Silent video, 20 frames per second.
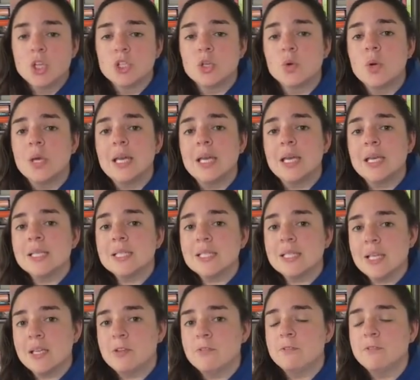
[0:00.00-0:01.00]
So
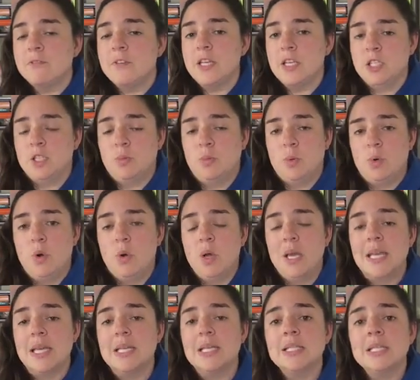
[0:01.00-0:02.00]
is it
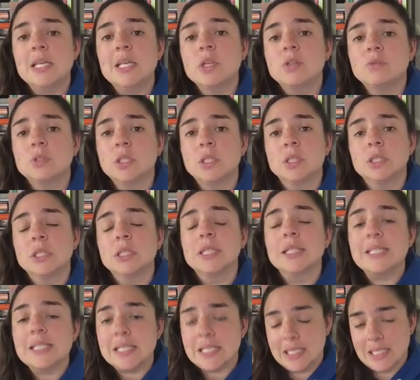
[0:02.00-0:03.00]
feasible? Is it
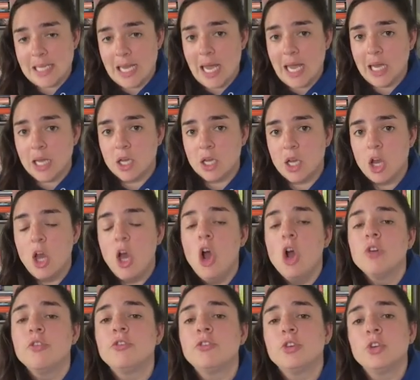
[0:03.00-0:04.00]
realistic
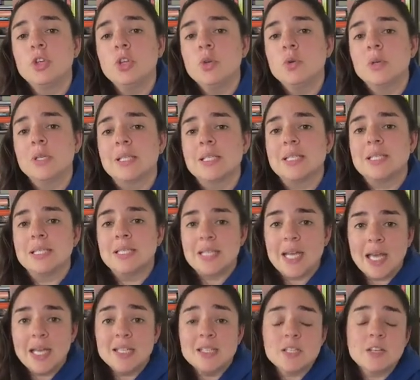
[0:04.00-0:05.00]
for you
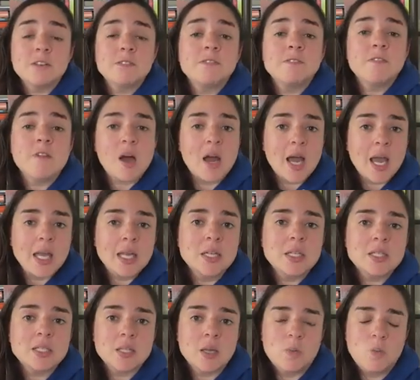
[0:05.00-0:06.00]
instead to
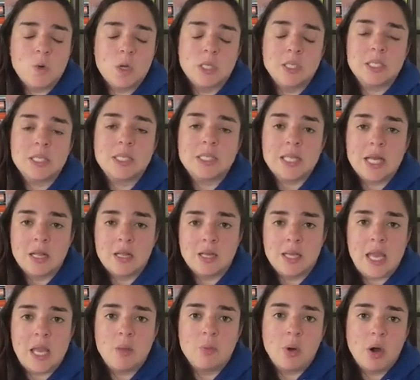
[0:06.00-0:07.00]
find someone to
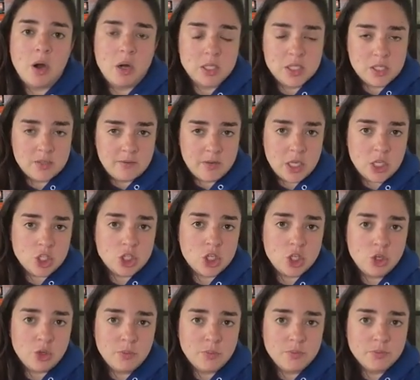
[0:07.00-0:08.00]
delegate parts of it
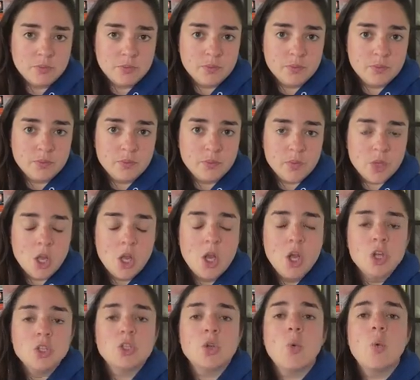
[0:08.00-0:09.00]
to?
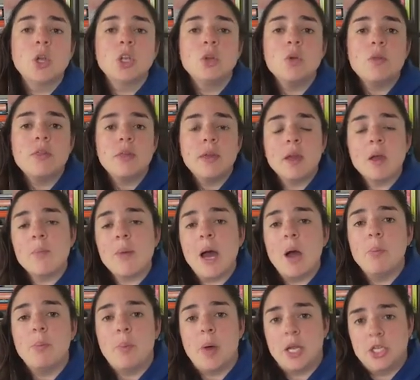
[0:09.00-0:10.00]
So when you think
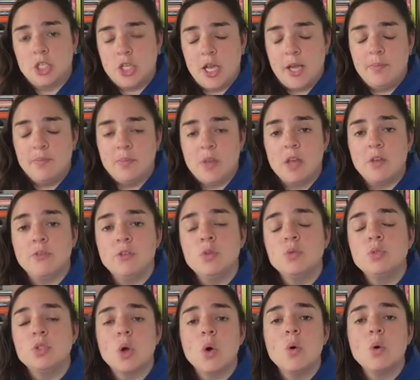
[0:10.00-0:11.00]
about budget, if
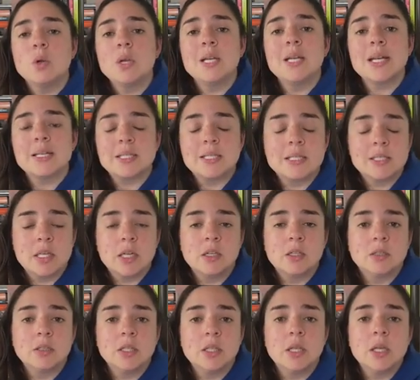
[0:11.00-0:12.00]
you don't
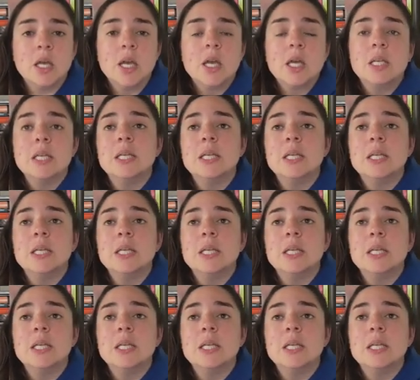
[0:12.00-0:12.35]
necessarily